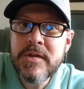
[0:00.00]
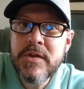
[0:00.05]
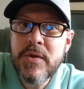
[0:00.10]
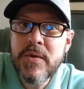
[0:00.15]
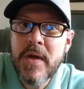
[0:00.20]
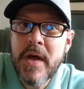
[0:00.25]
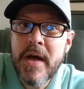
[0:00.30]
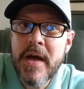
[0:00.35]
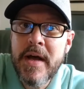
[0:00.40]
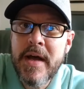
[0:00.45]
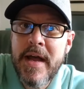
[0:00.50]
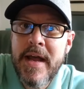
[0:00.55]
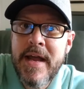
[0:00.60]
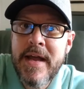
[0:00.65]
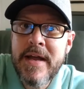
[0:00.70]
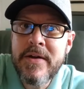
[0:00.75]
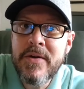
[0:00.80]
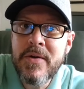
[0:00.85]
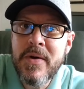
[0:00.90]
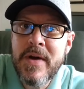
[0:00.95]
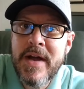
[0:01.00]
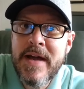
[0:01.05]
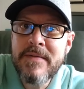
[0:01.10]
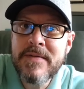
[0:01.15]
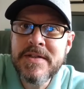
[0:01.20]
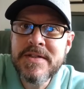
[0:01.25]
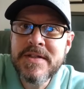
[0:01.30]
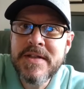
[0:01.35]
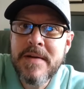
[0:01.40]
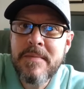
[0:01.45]
And do I have a
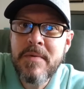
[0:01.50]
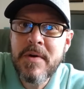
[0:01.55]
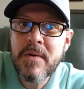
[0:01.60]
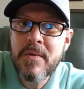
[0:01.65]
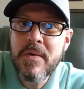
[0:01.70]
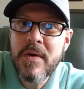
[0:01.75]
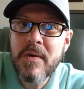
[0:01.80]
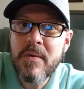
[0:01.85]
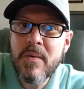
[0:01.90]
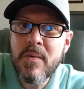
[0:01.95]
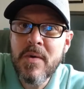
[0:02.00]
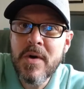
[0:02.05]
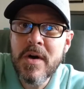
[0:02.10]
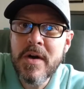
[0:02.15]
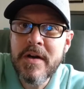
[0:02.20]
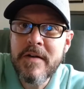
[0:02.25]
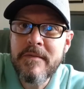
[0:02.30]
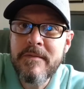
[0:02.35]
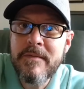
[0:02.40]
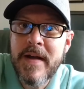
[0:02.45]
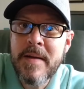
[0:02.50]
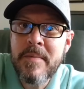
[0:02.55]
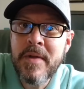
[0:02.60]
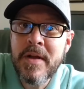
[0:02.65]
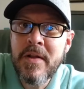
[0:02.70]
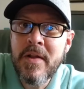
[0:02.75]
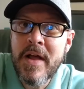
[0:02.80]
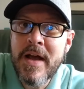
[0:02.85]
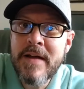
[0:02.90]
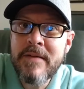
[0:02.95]
separate work and family
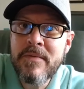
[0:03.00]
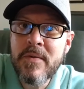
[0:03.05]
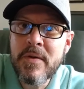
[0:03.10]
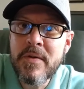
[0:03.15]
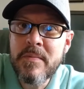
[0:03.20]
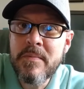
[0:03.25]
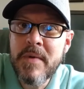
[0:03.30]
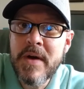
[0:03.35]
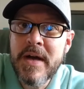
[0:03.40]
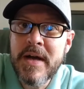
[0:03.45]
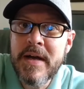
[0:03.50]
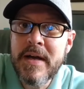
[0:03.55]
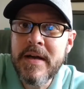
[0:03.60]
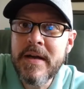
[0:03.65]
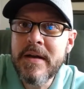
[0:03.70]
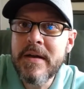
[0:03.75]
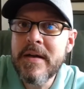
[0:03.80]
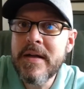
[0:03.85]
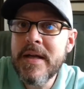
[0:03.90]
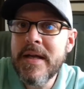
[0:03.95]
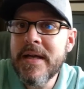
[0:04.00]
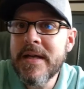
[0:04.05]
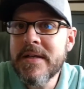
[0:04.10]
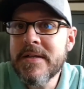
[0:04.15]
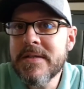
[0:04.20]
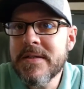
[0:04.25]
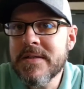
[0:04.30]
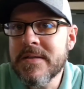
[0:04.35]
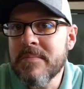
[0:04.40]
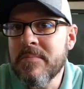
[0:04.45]
life with my
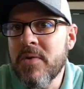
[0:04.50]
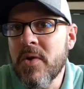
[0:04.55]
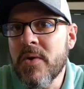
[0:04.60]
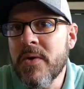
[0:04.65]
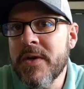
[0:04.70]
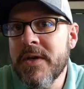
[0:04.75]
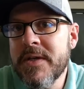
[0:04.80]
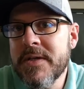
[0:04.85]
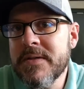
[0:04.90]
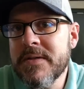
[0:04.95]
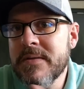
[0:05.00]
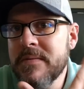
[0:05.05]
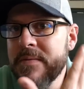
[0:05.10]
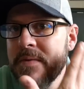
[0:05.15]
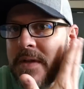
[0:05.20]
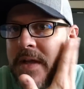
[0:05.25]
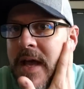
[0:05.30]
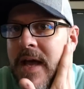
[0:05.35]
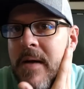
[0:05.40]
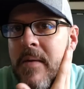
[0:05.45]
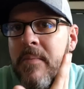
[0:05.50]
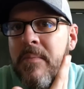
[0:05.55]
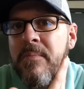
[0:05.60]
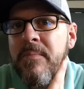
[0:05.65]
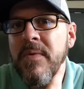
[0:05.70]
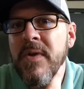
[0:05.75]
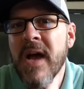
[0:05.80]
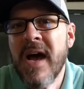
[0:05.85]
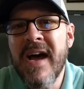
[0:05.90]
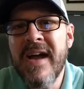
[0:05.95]
kids as employees? Yeah,
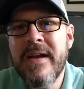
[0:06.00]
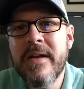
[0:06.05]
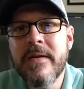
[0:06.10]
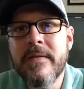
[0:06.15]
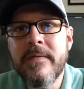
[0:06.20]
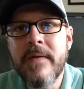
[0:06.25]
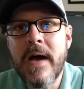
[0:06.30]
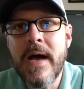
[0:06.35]
kind of.